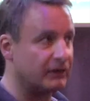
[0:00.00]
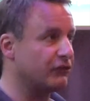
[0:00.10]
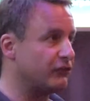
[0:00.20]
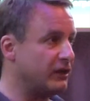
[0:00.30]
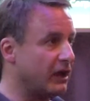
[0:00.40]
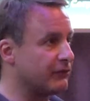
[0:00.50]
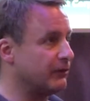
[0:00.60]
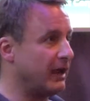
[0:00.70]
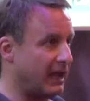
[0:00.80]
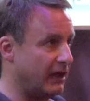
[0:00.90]
is the
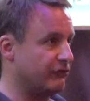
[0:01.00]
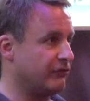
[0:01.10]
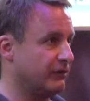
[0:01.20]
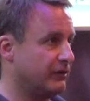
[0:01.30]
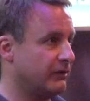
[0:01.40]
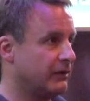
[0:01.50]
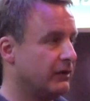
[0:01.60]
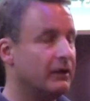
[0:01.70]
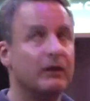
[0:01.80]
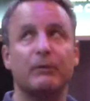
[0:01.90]
other half.
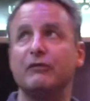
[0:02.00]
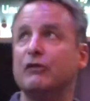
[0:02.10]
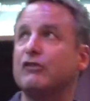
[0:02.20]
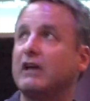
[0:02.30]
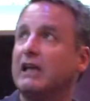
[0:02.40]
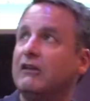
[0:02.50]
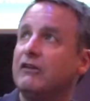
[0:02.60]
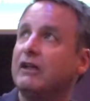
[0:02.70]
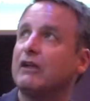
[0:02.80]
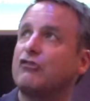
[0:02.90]
But if you take
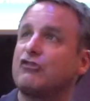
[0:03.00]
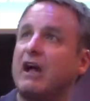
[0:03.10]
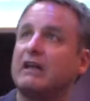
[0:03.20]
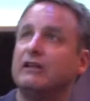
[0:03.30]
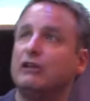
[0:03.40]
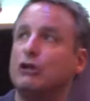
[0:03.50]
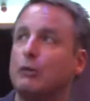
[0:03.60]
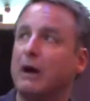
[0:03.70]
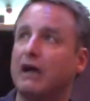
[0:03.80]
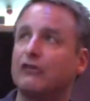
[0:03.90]
India, China, and the
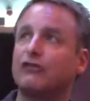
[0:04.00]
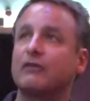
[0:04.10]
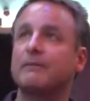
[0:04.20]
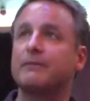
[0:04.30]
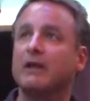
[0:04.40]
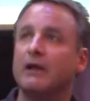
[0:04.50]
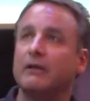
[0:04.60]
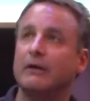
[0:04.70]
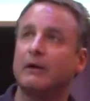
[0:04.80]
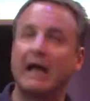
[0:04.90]
US,
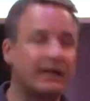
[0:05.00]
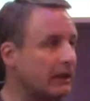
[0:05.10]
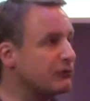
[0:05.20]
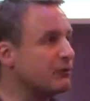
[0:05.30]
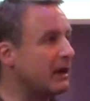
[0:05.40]
they're adding up to